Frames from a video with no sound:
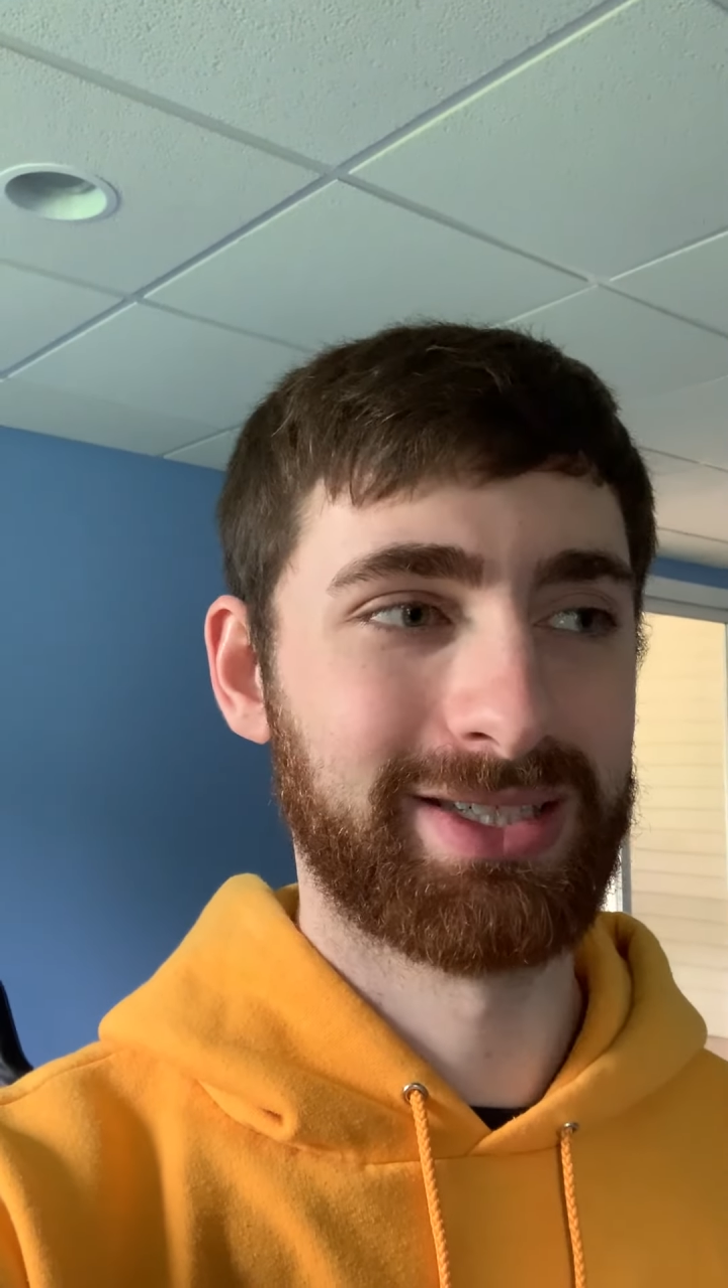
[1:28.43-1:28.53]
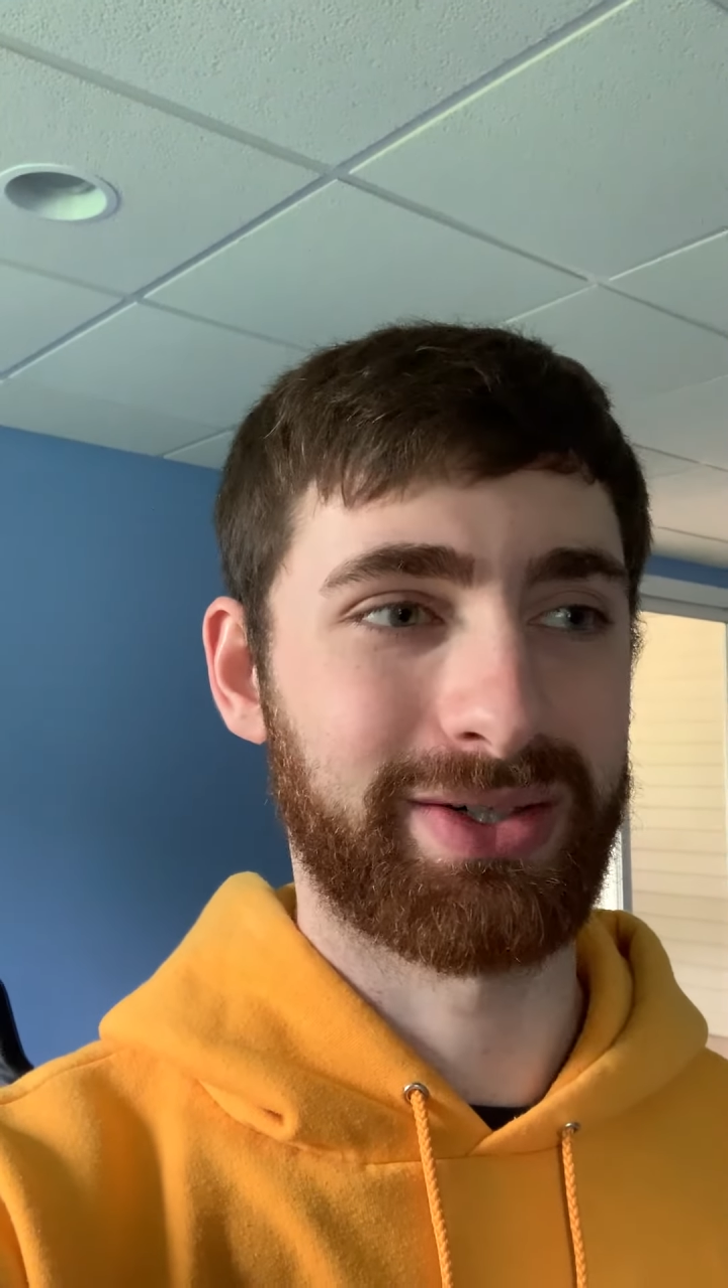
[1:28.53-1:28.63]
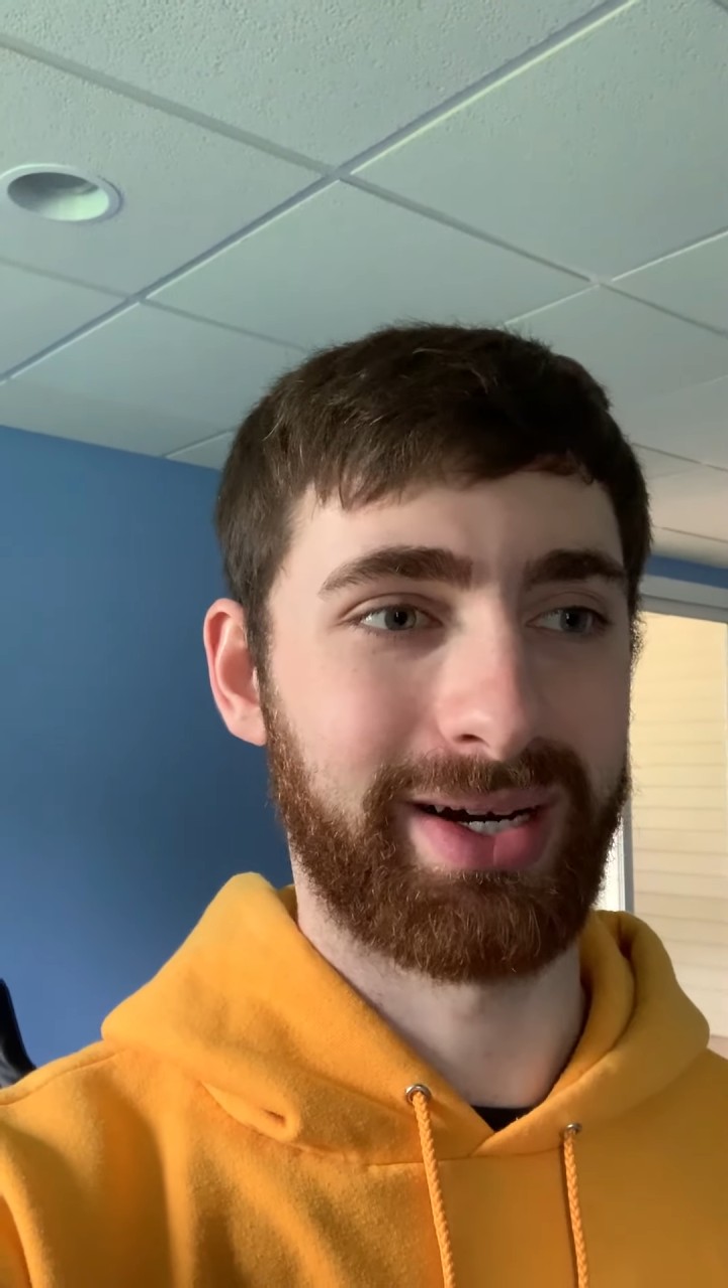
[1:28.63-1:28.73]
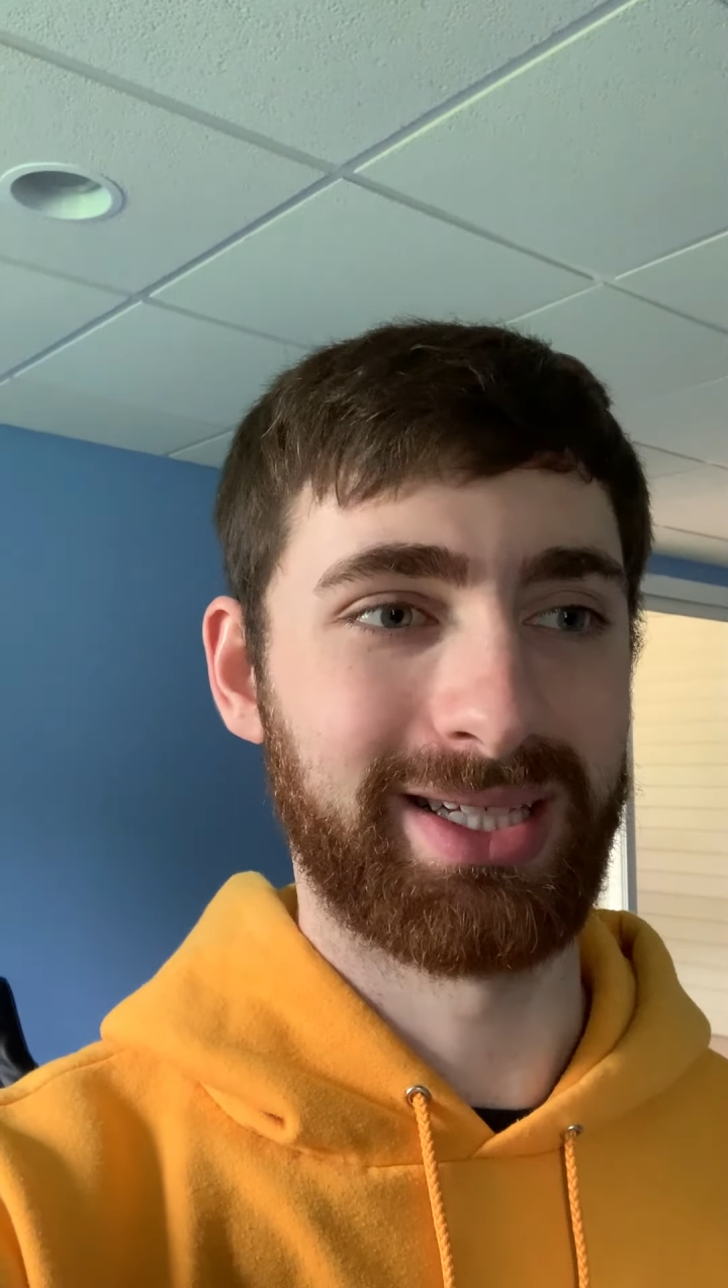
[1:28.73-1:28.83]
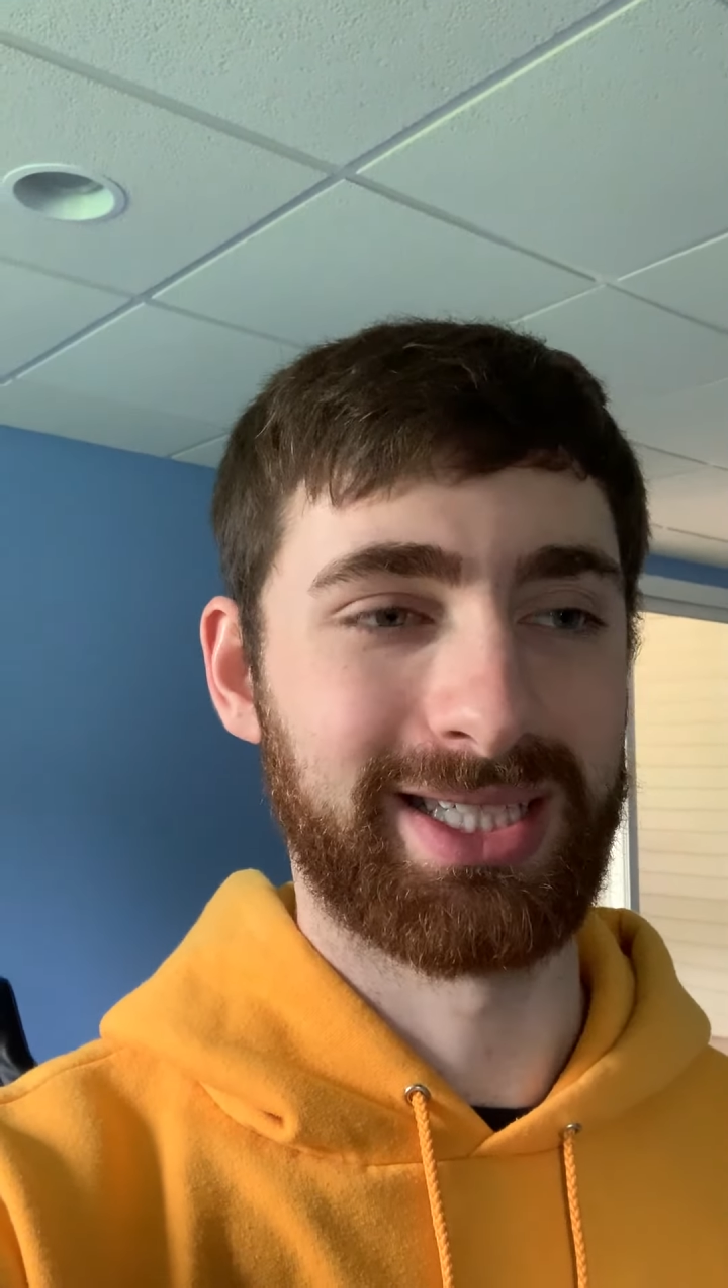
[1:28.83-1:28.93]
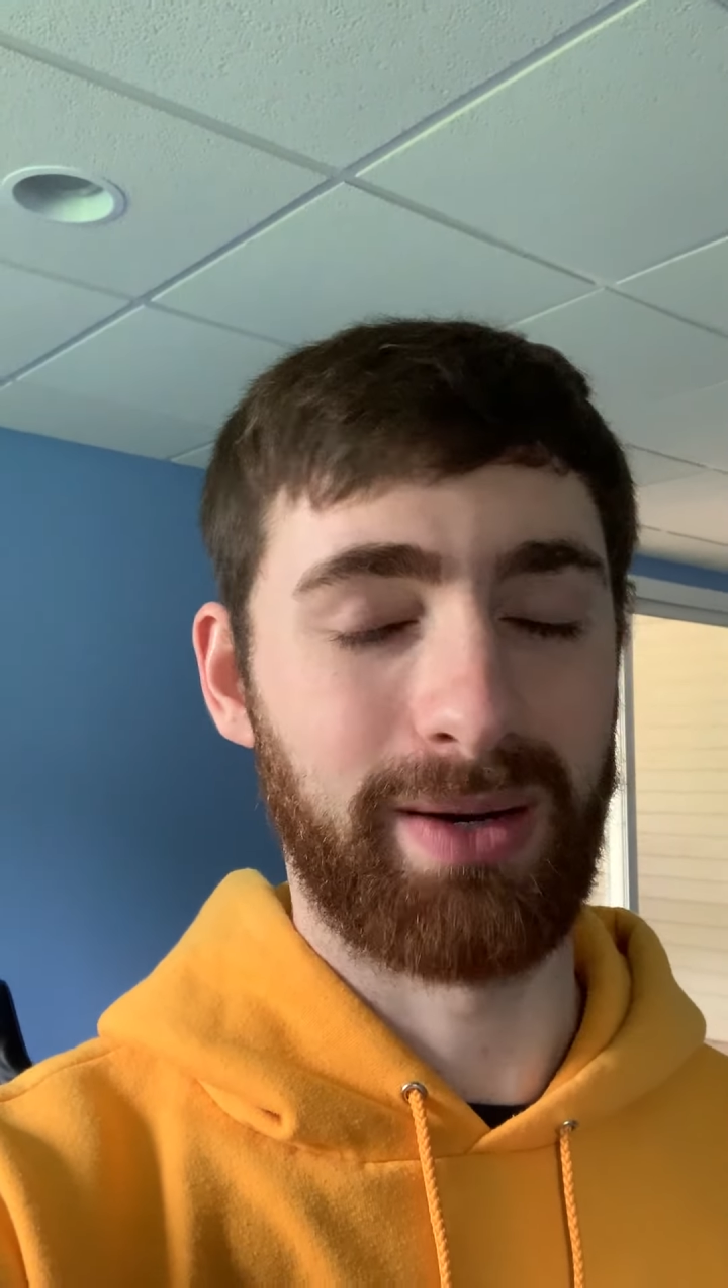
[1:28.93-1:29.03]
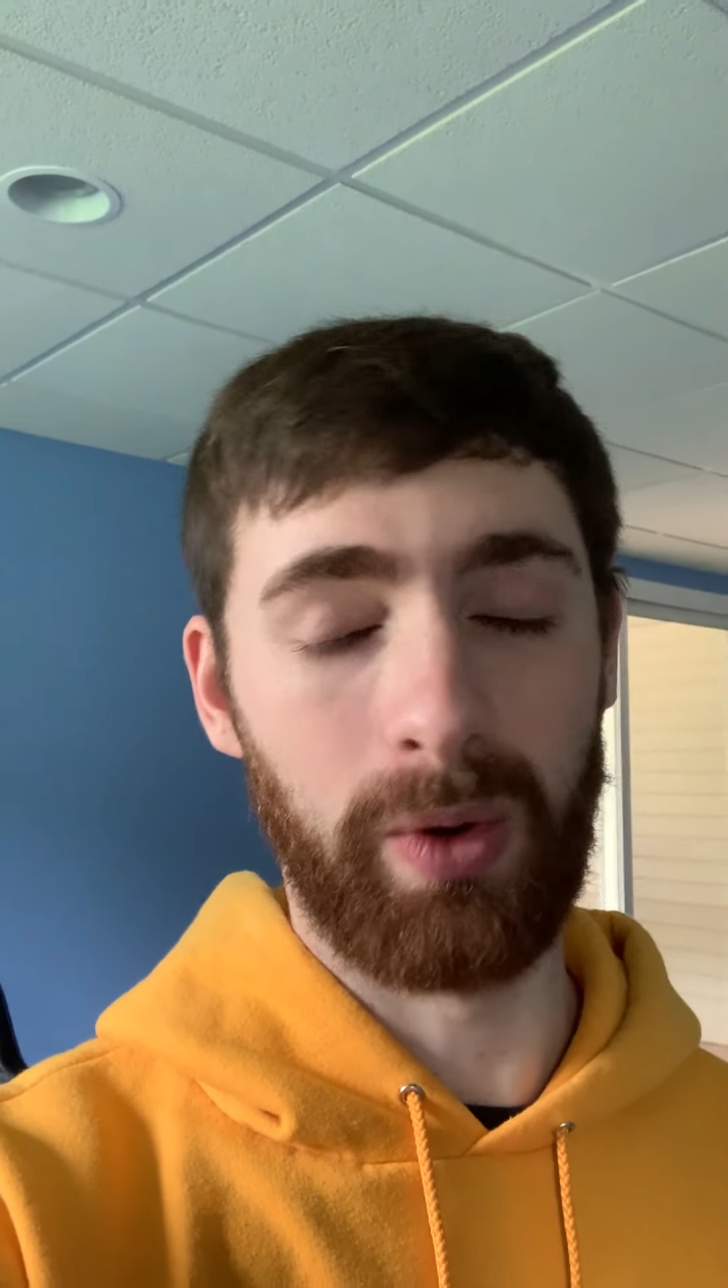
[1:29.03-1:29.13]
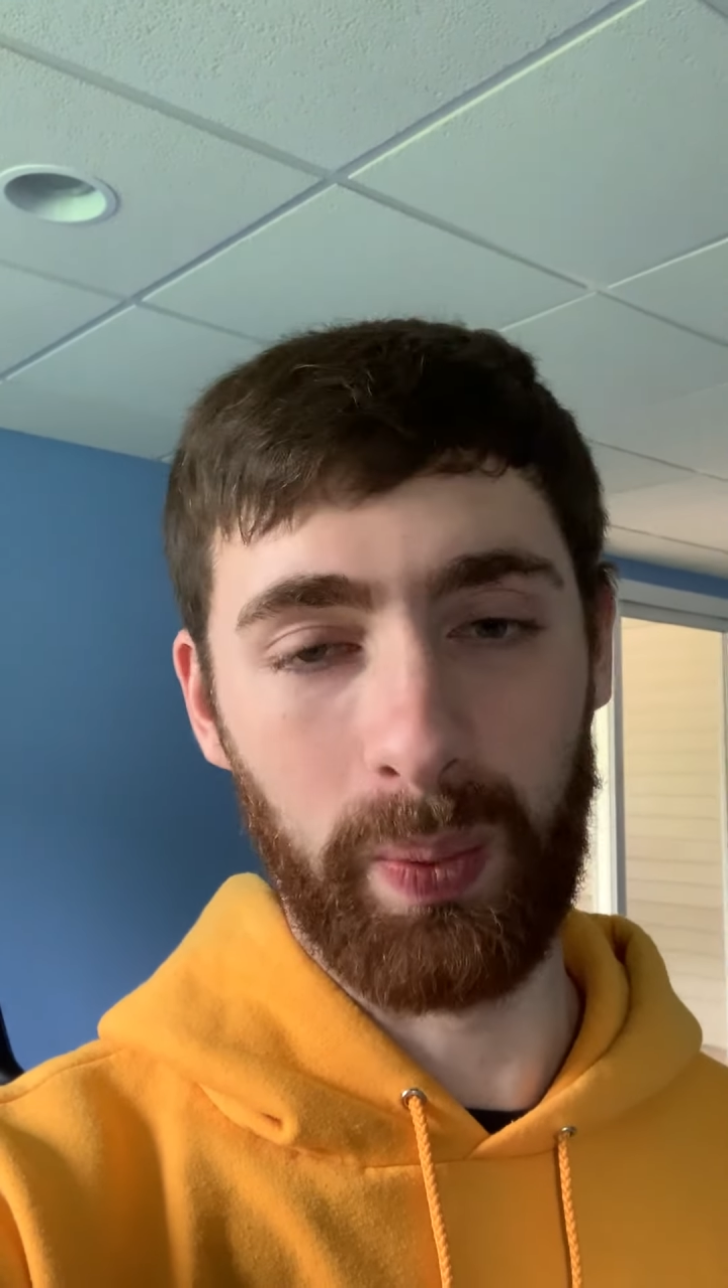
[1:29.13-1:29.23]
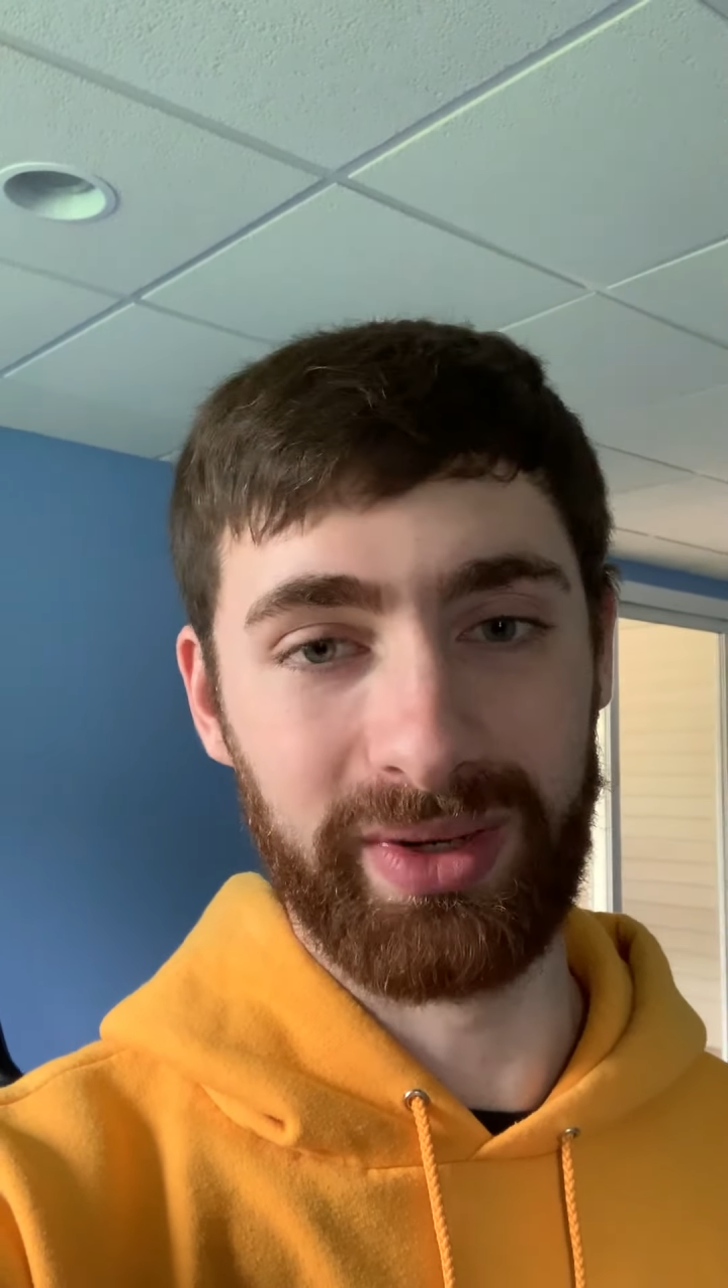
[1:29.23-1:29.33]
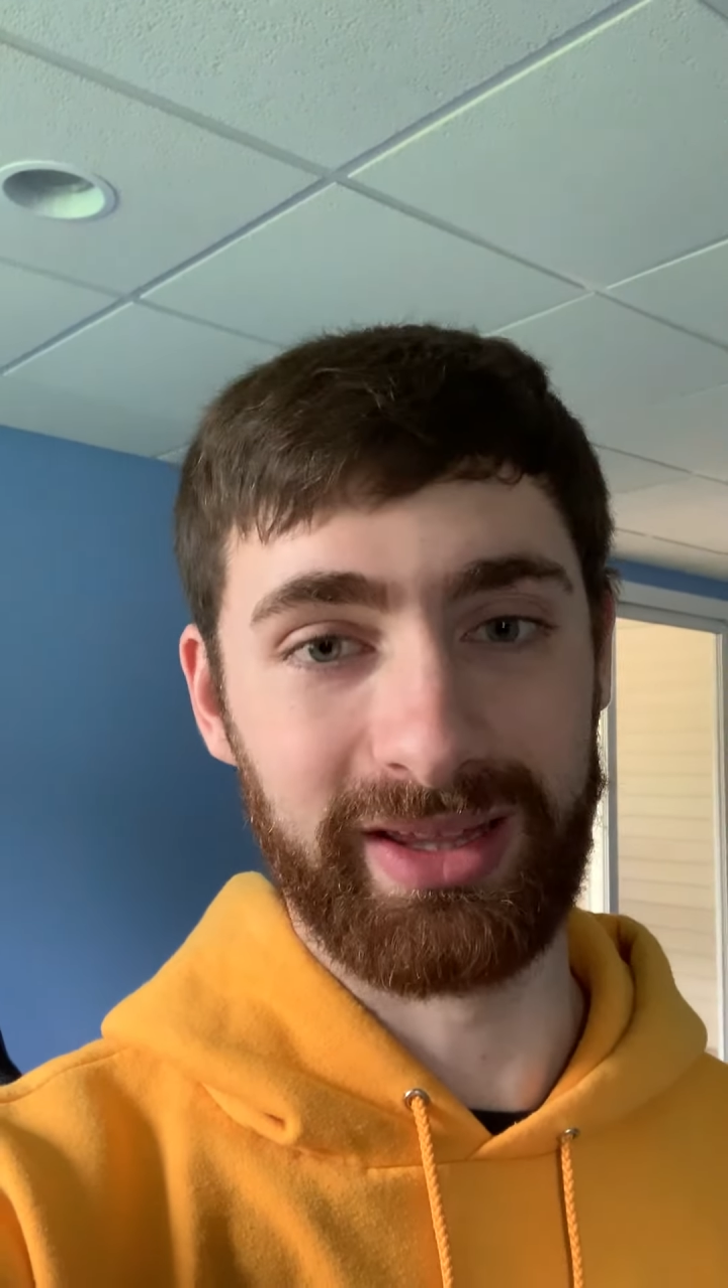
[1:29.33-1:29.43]
create some
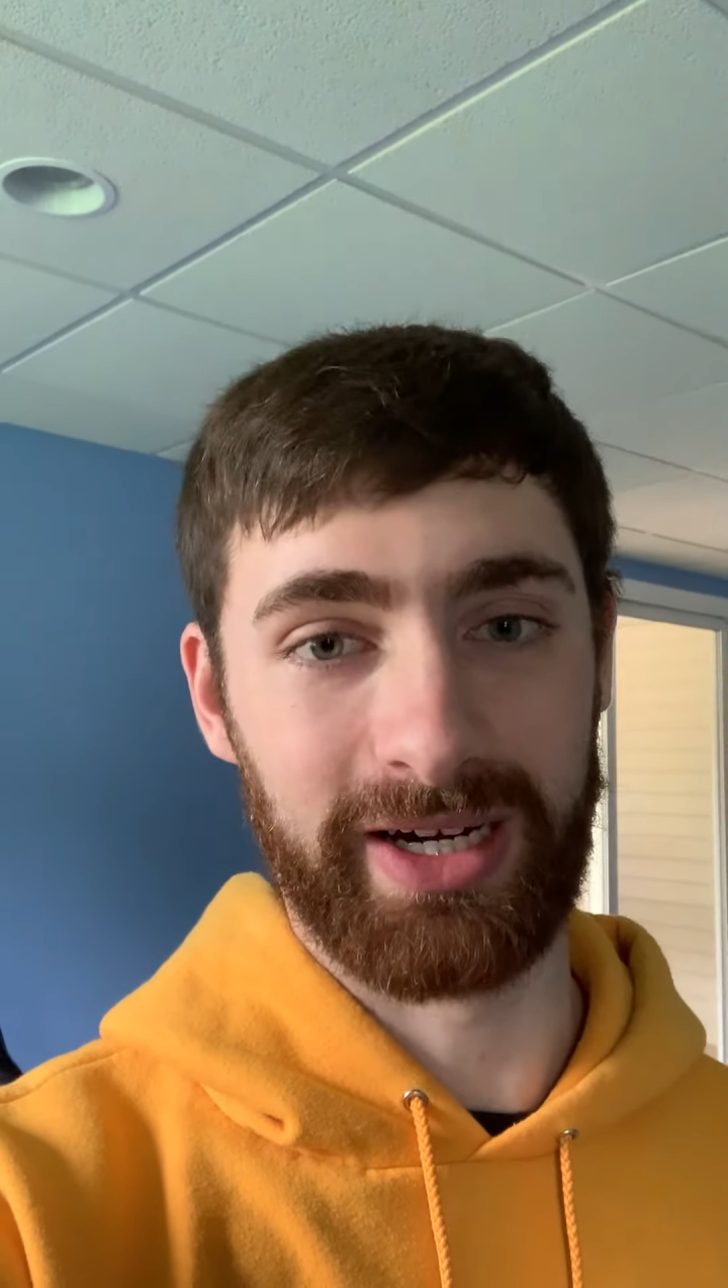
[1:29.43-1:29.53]
opening